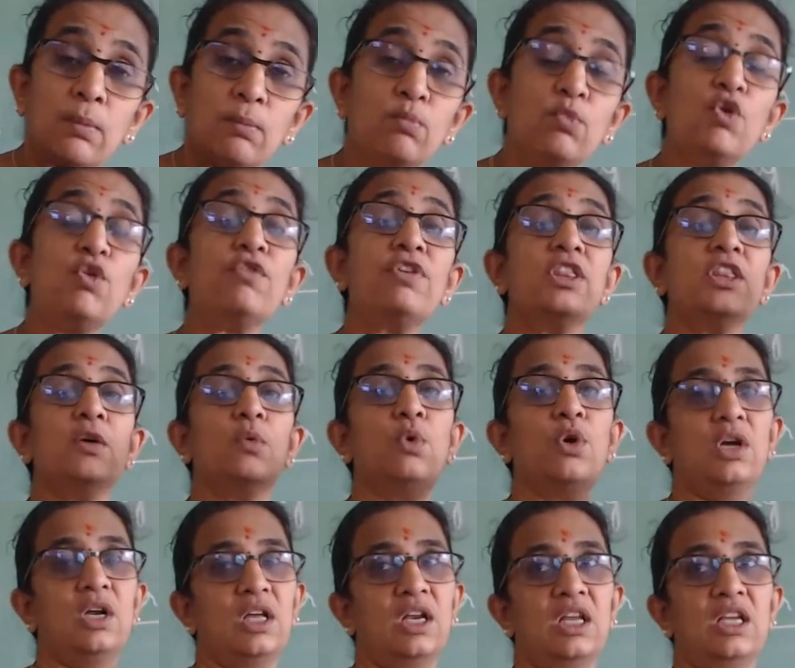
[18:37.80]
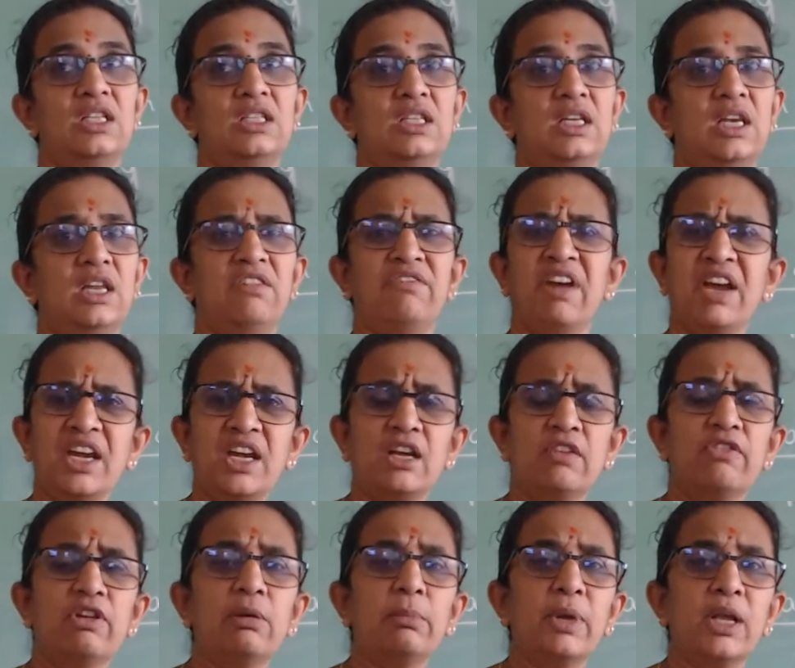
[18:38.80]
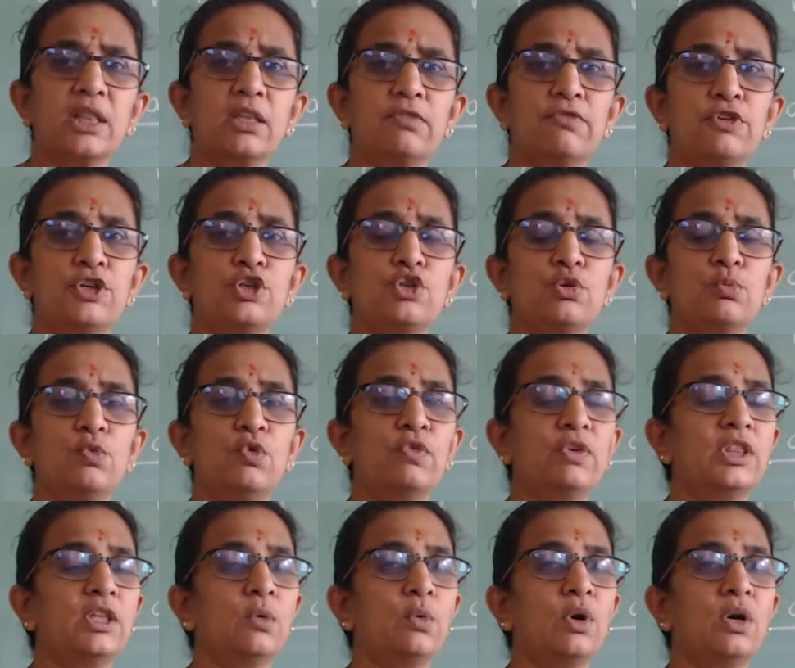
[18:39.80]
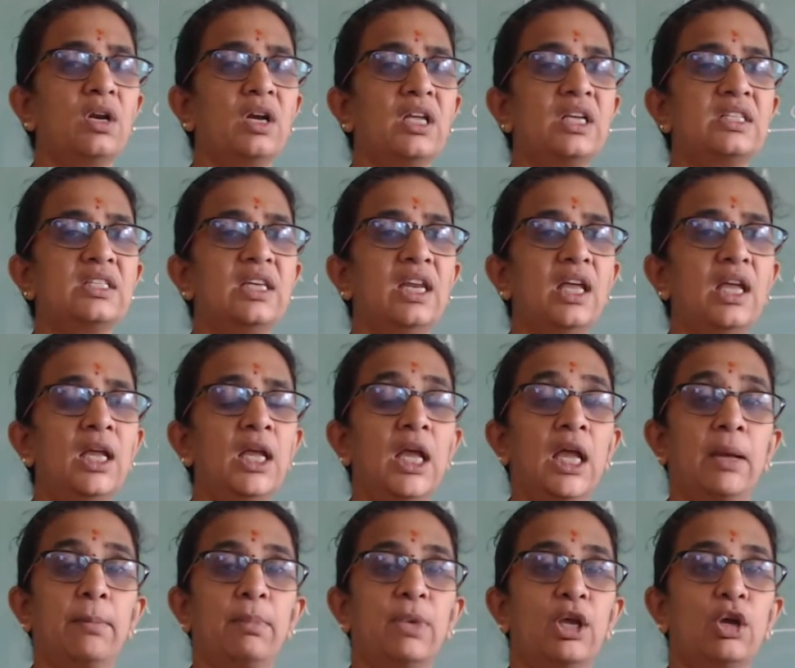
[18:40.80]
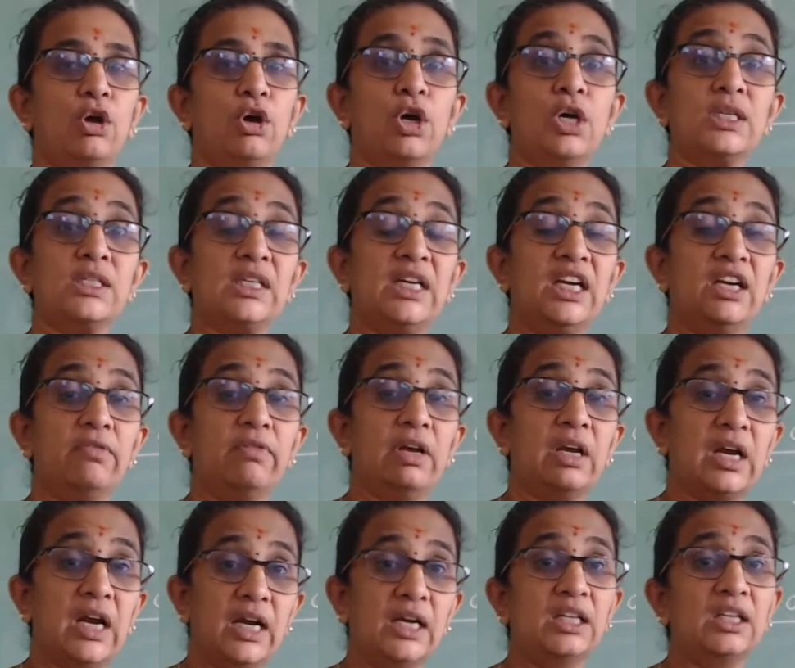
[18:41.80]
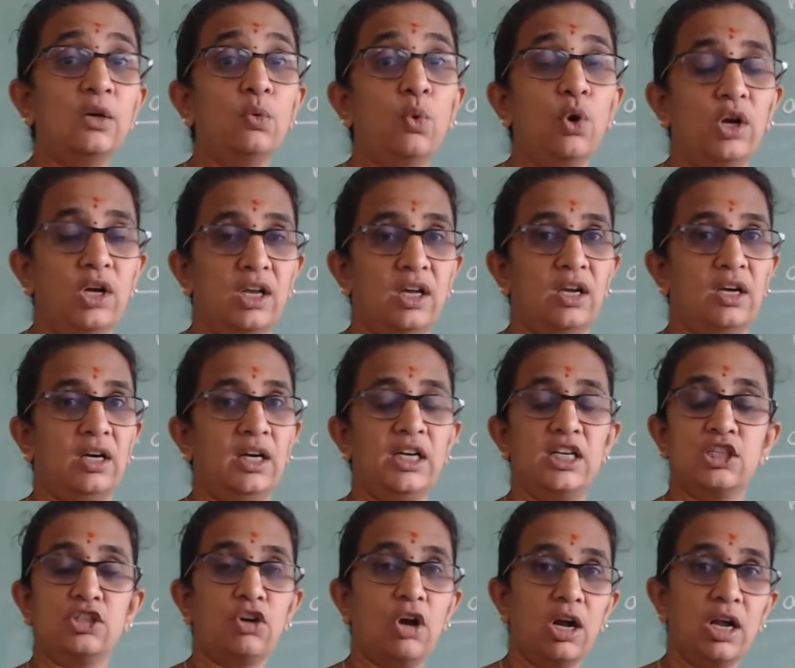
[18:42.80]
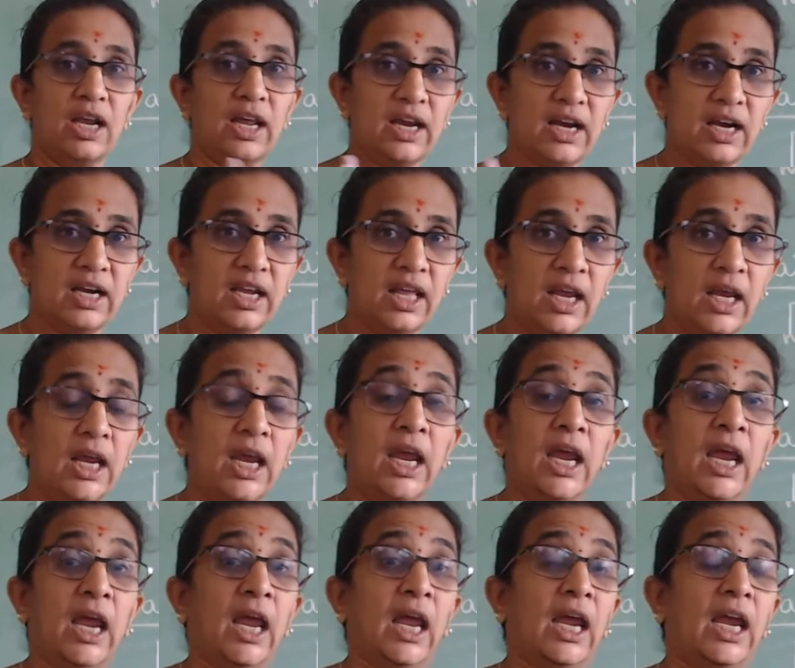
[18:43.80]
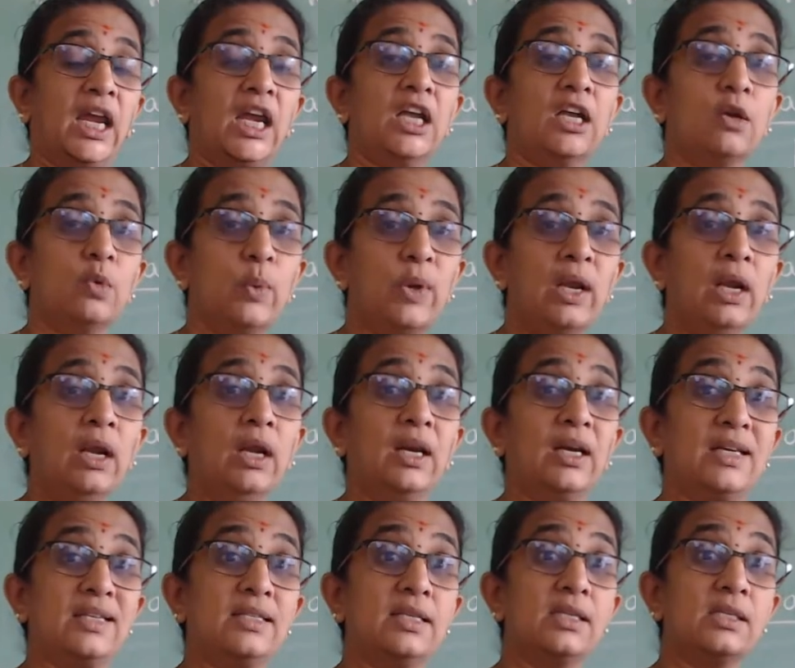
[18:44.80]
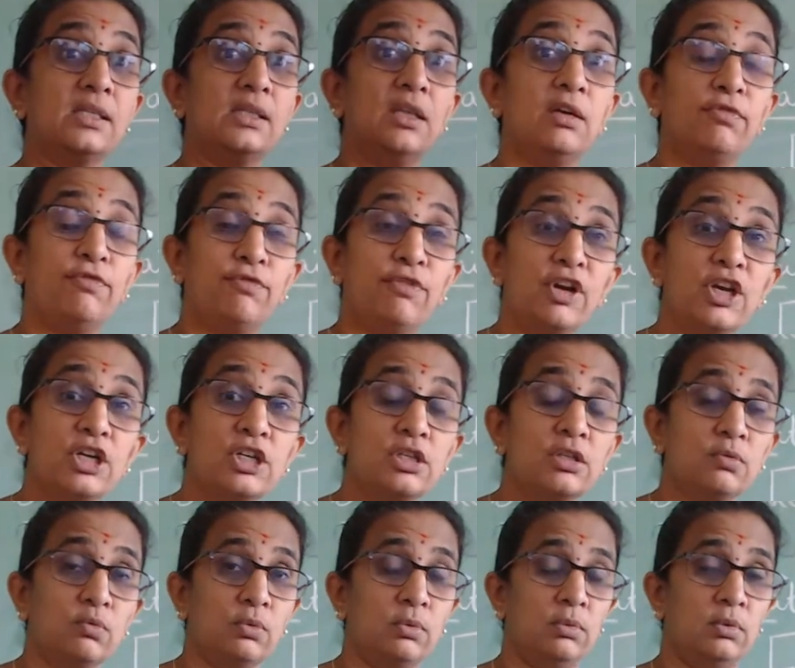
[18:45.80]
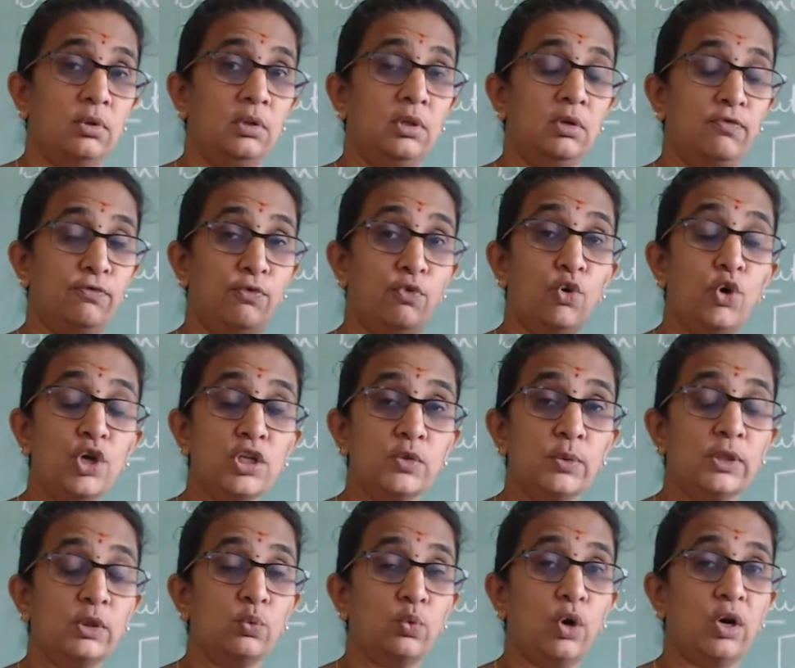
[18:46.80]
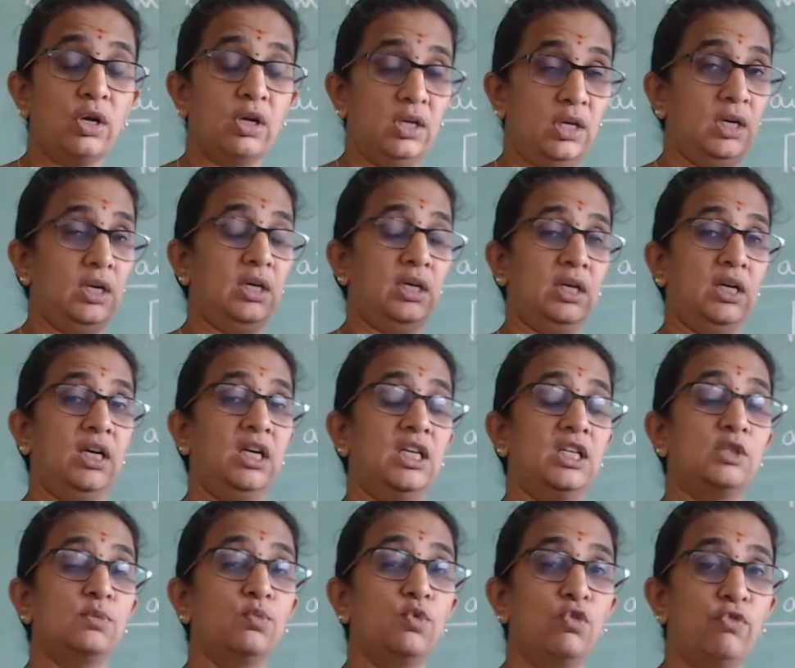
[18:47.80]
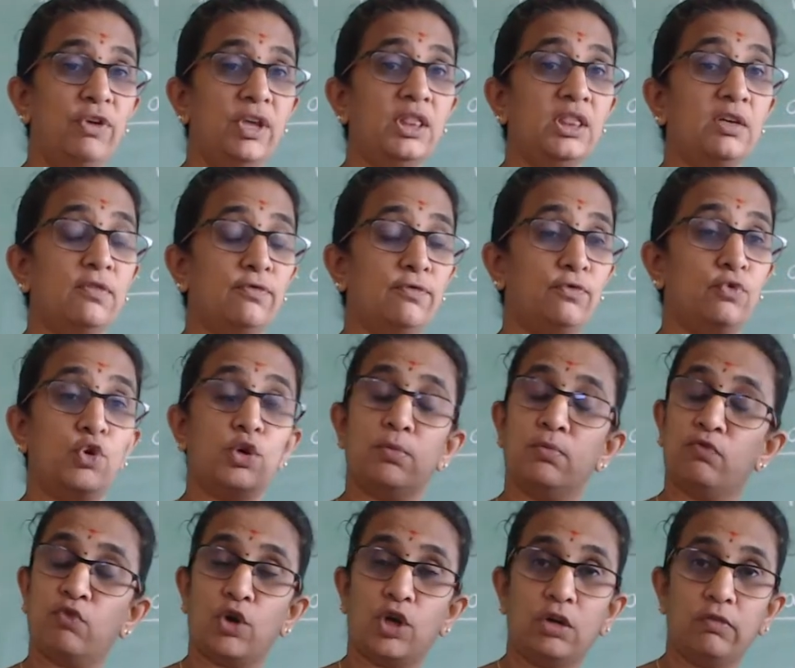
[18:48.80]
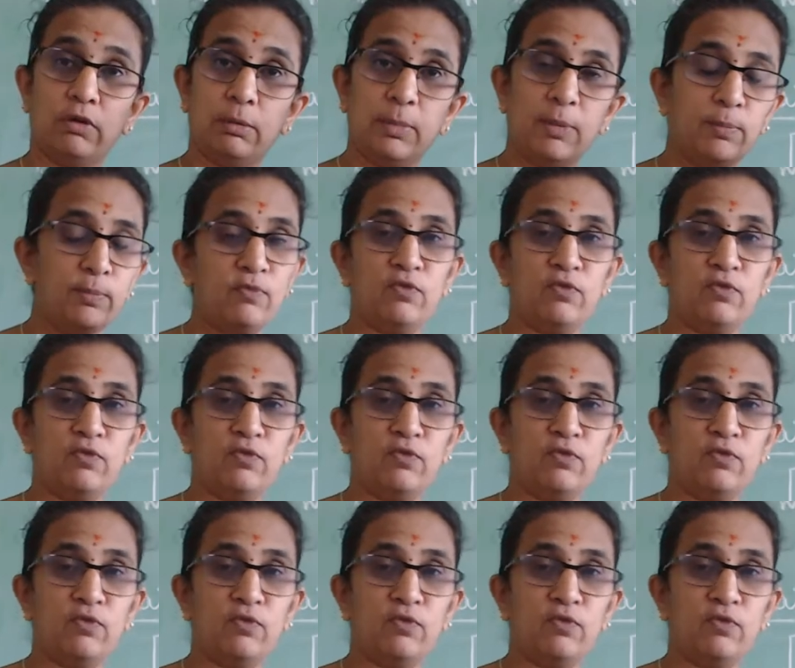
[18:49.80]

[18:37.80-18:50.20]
move in the water easily. Why it will make the fish to move in the water easily? Because it will cut the water. It's not like cutting. It will resist the friction. The force with water it is moving, the water will